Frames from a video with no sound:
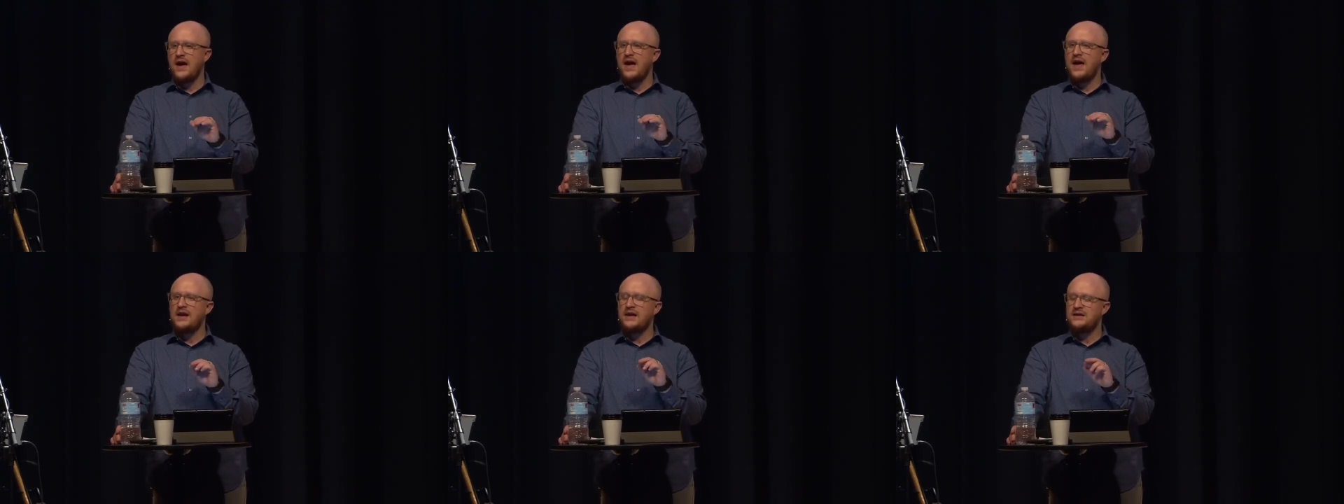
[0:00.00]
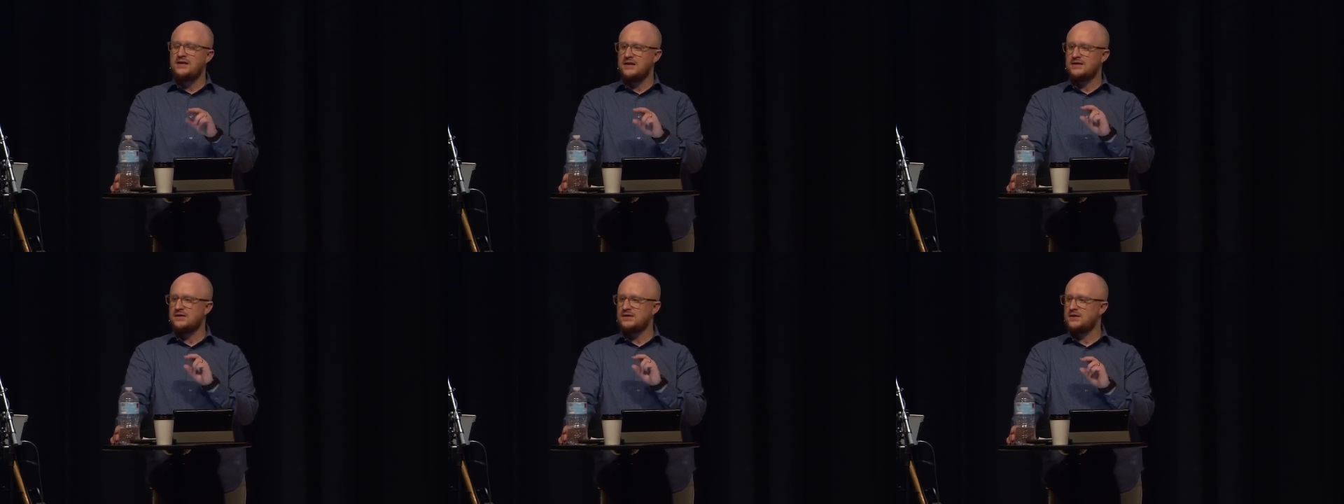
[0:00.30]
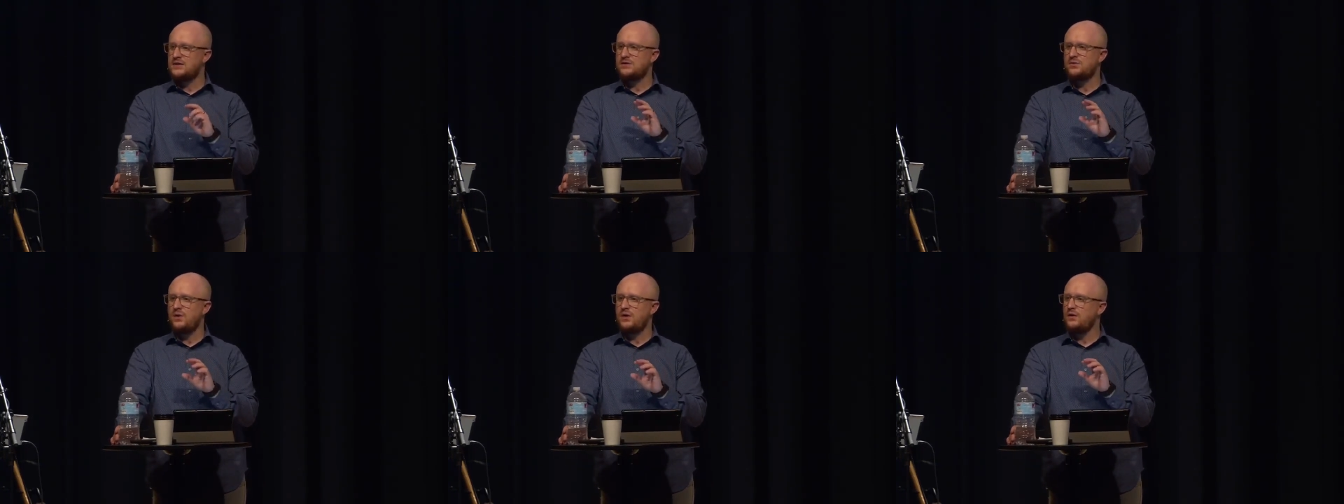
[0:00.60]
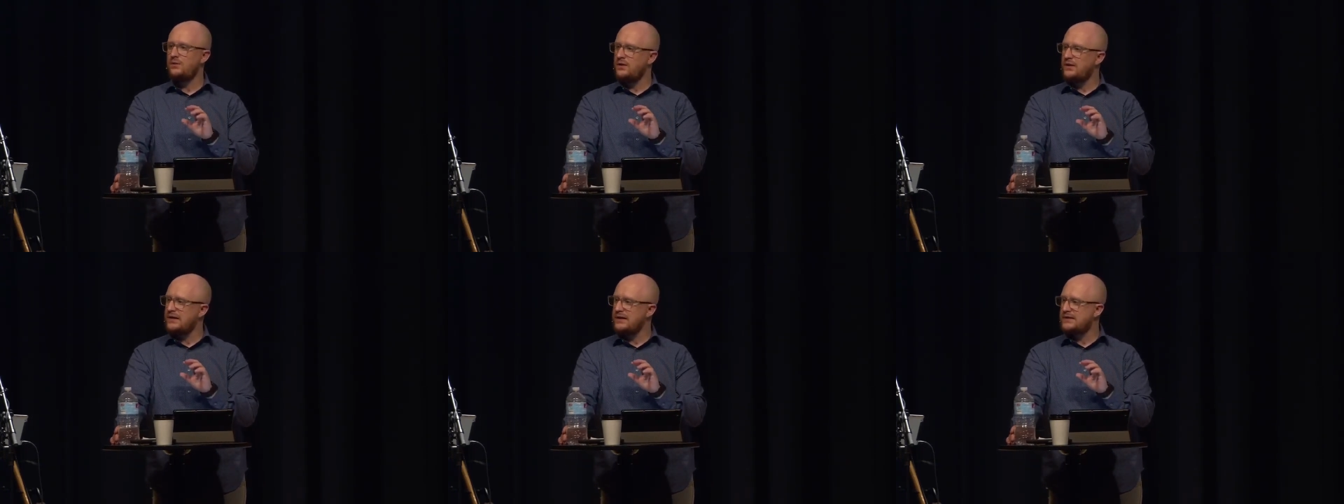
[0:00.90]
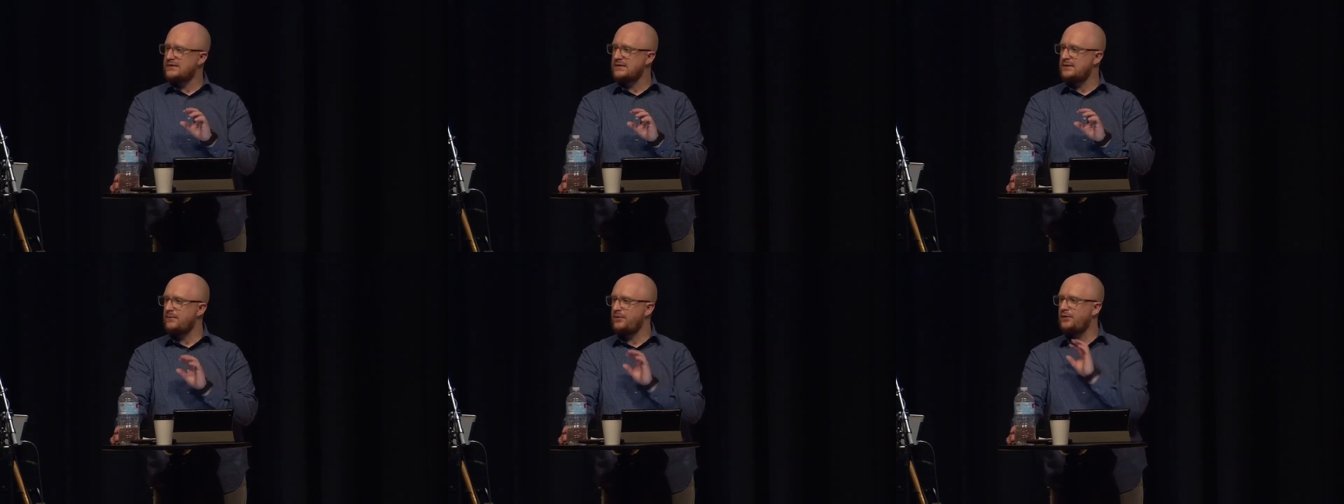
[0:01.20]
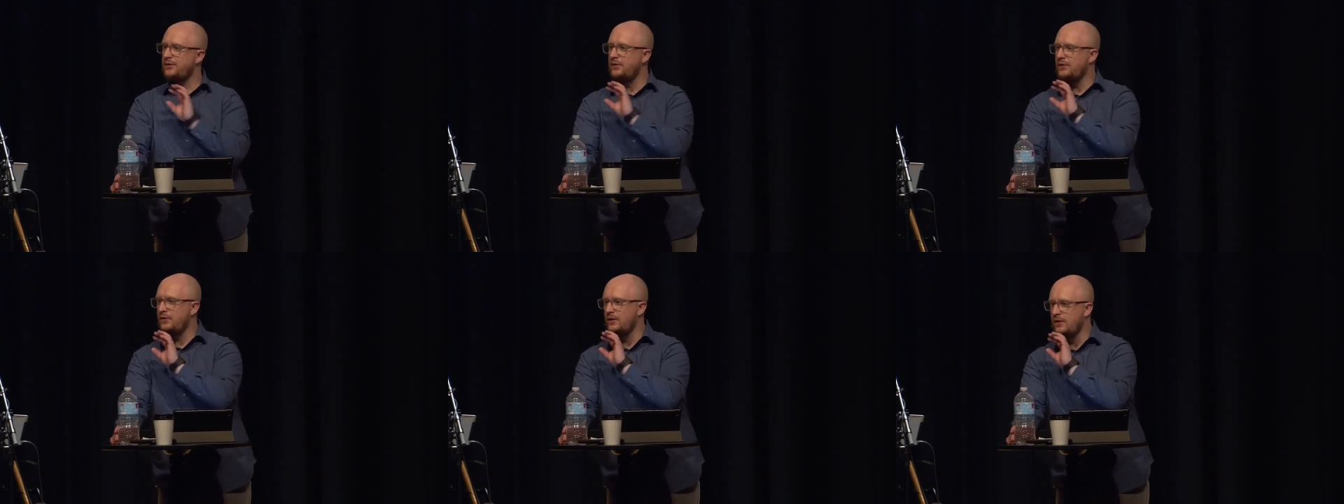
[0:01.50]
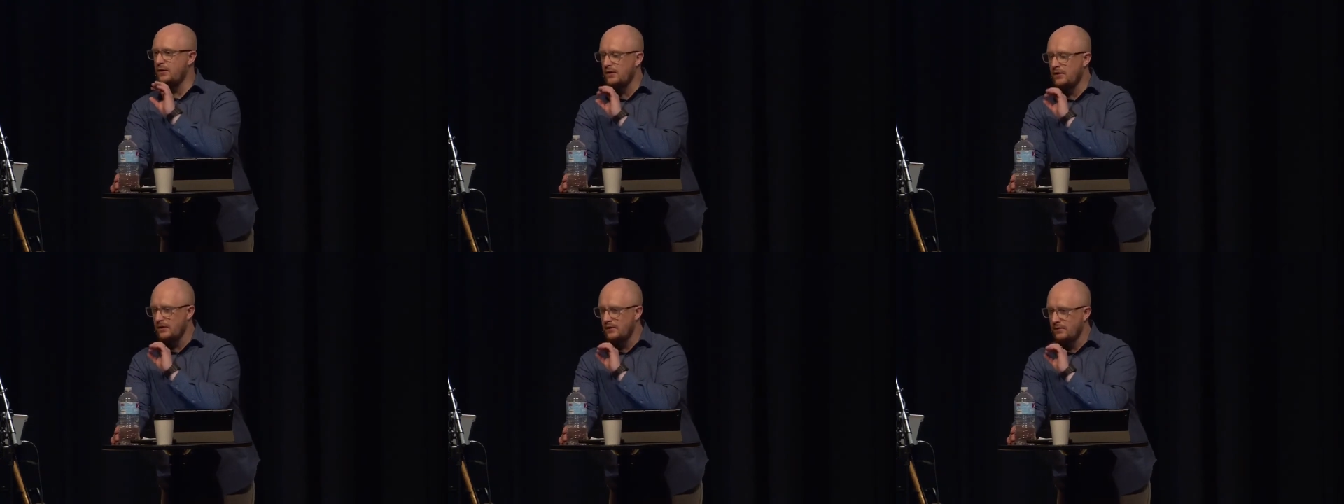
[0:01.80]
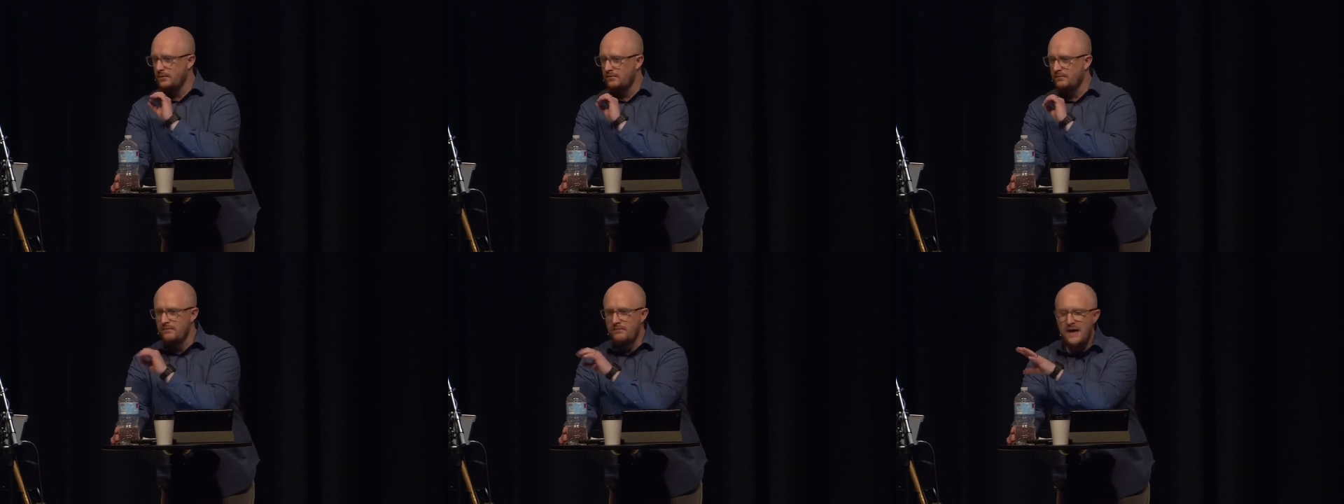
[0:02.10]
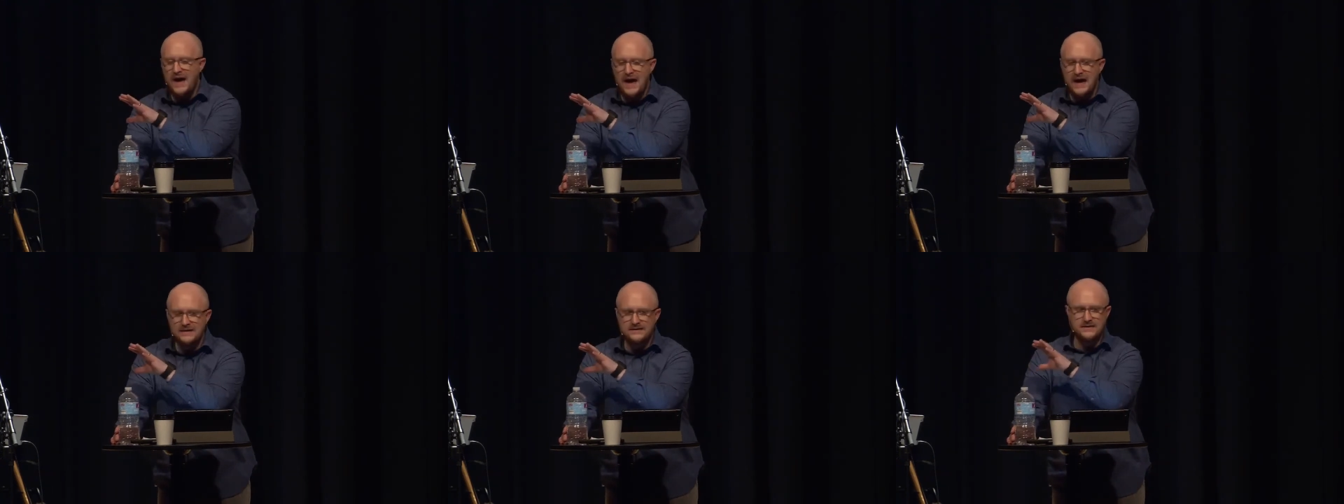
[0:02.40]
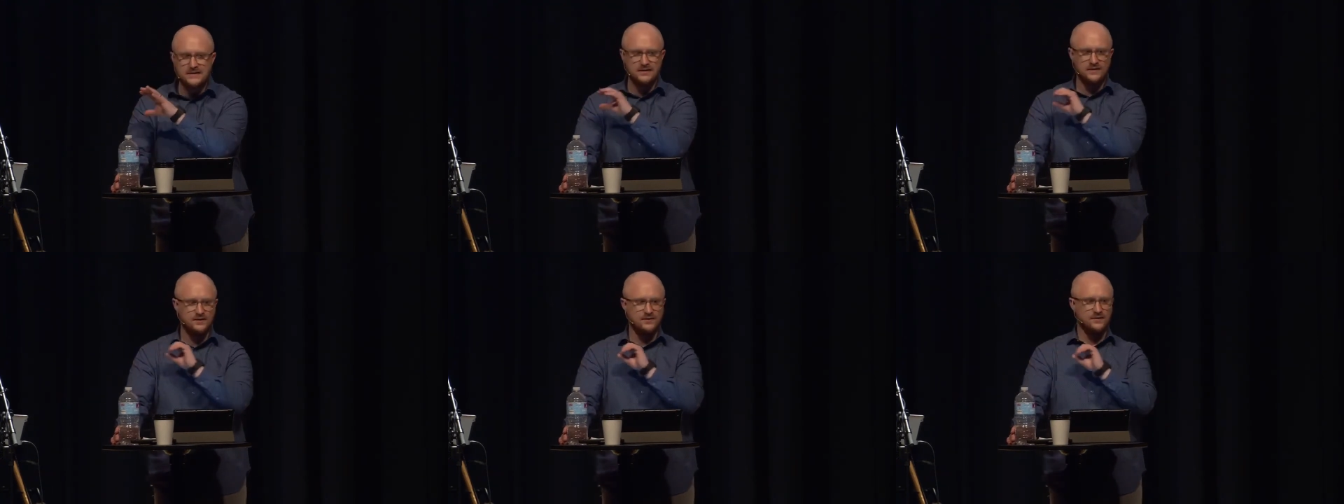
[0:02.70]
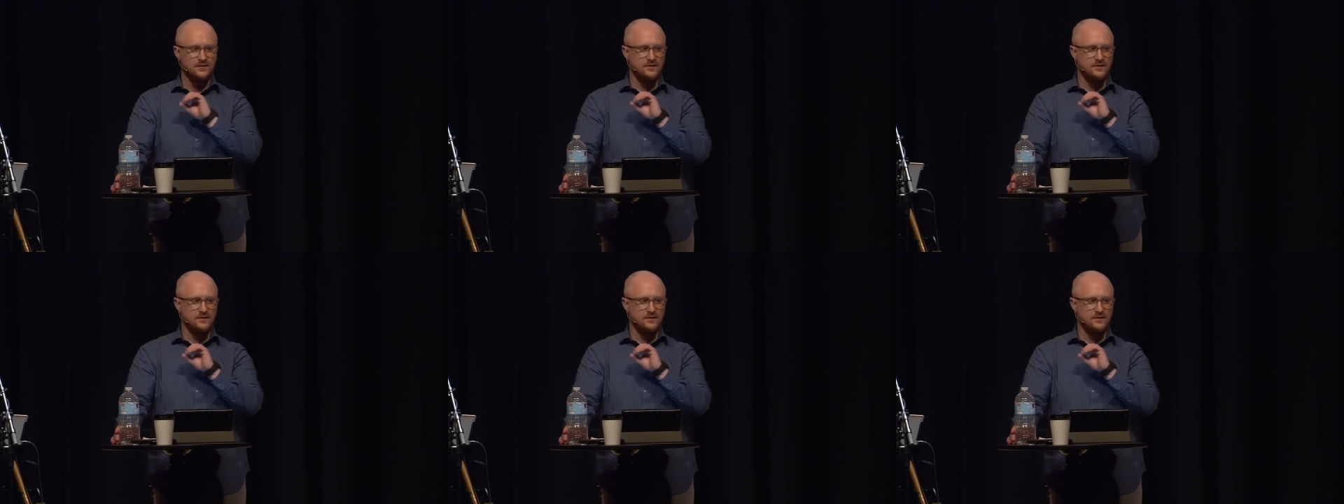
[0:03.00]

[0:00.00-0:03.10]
and He doesn't just want to release them through Matt.